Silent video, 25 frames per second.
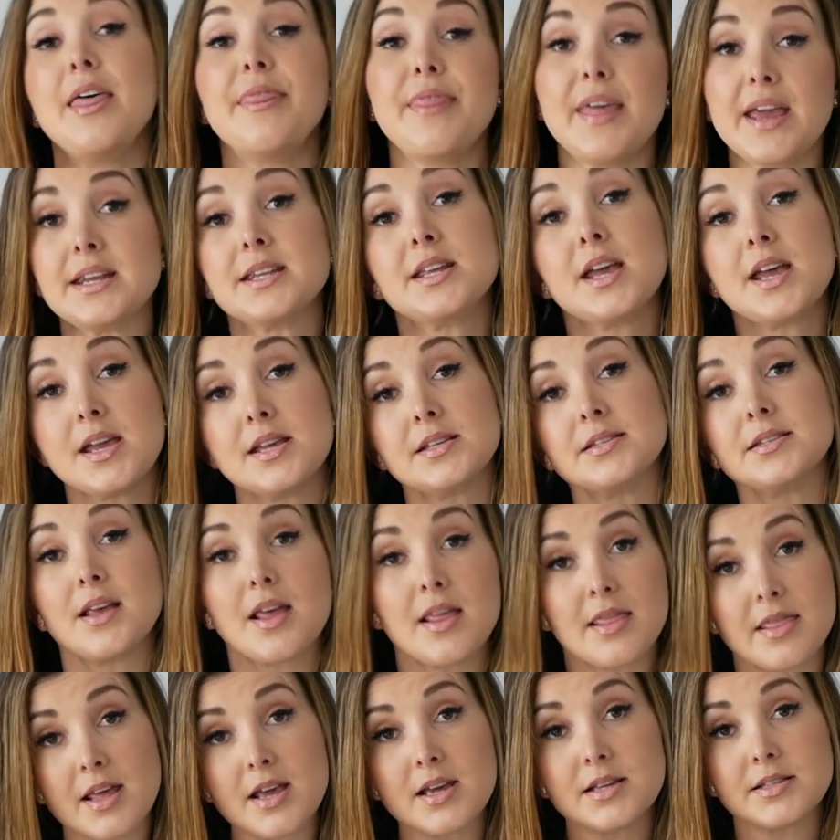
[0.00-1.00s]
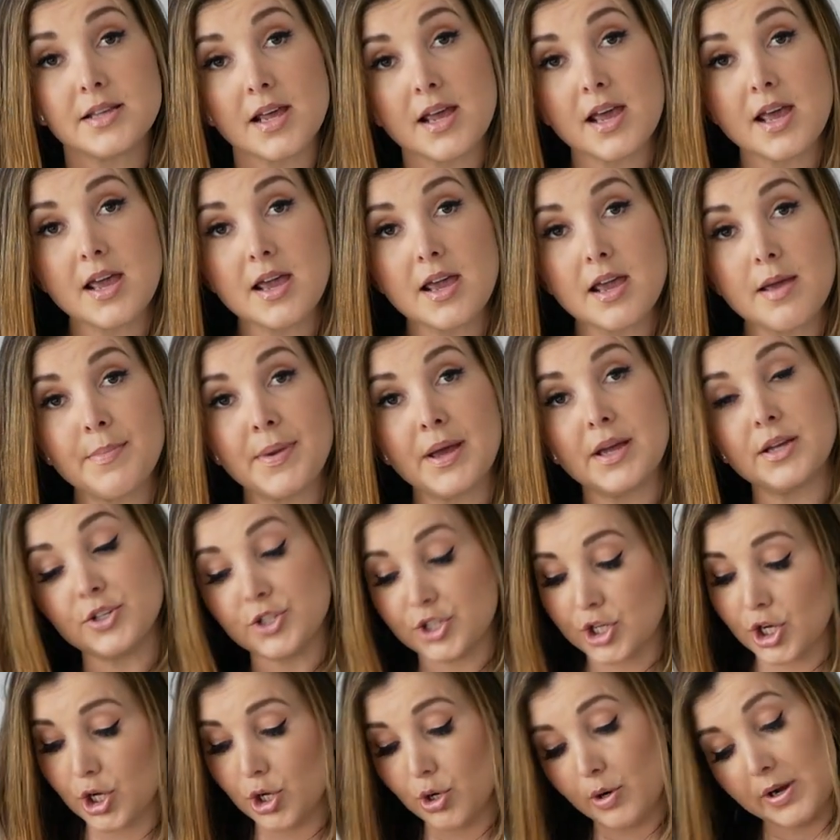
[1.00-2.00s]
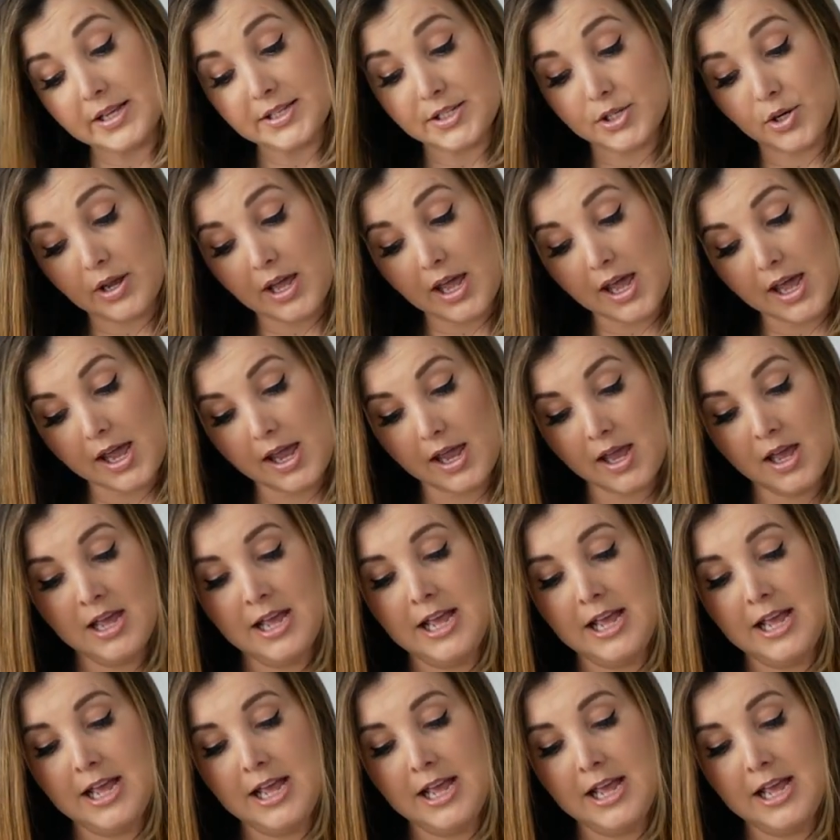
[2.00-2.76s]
They taste the same, so it's okay.